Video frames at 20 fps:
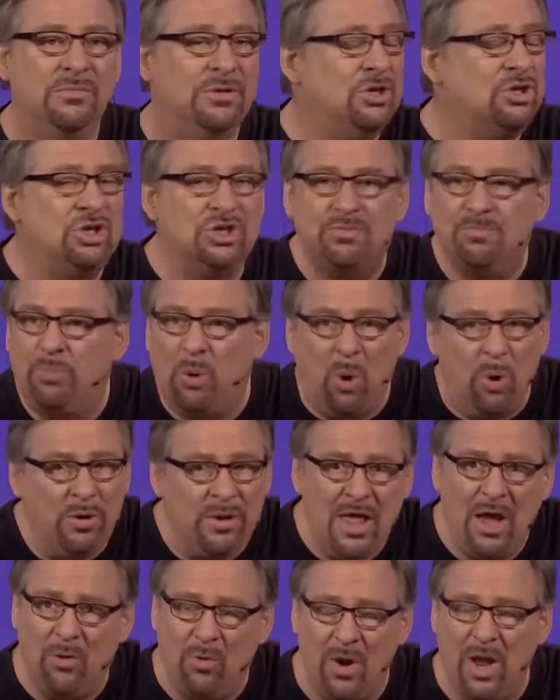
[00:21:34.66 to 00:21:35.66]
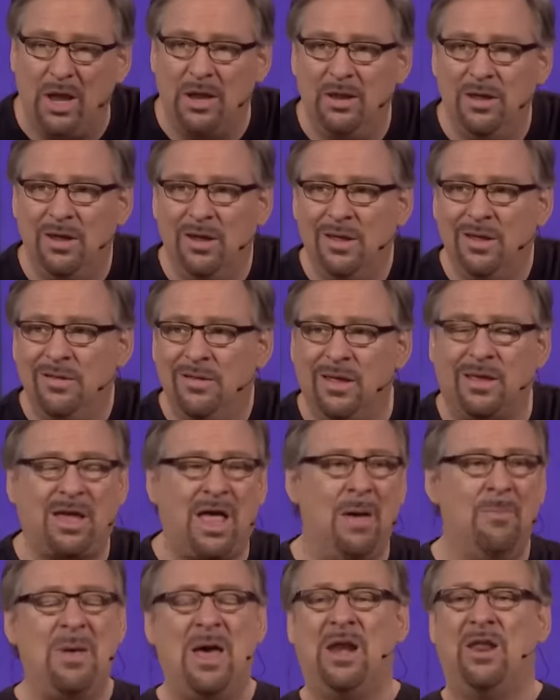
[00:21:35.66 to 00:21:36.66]
They're just born that way. They
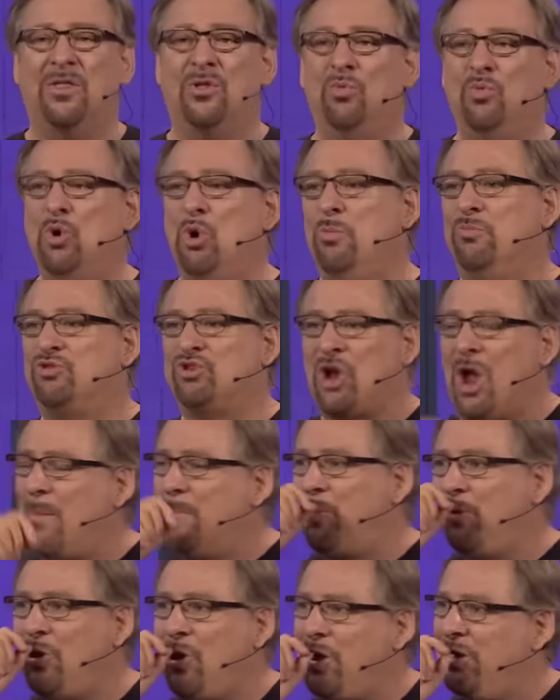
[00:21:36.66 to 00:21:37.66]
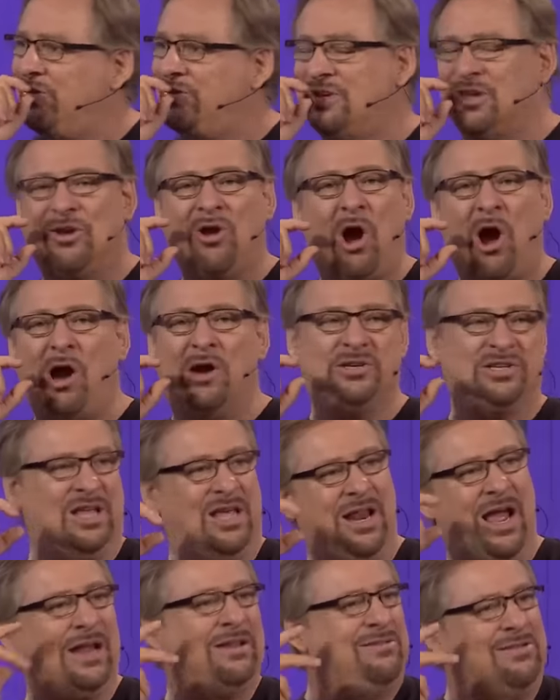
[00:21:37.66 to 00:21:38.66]
come out of the womb chomping on a cigar
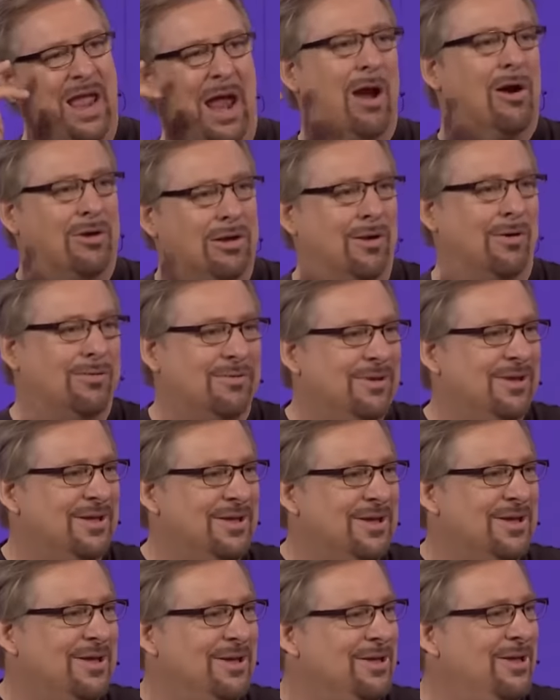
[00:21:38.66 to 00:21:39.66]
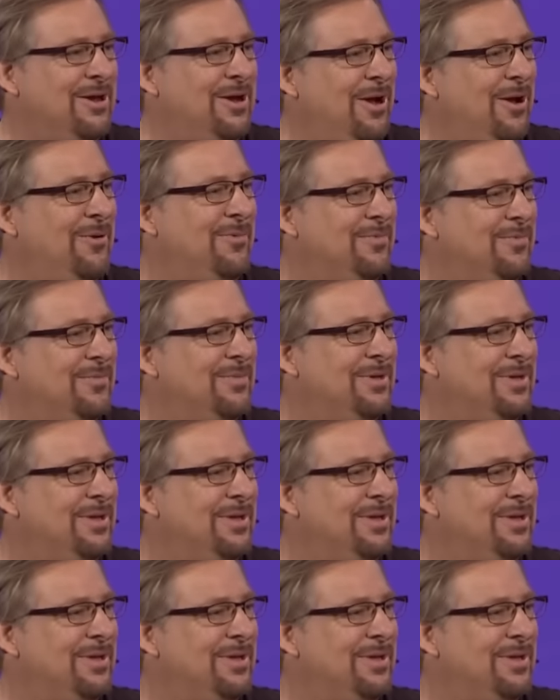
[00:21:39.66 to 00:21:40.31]
saying, I dare you, you know?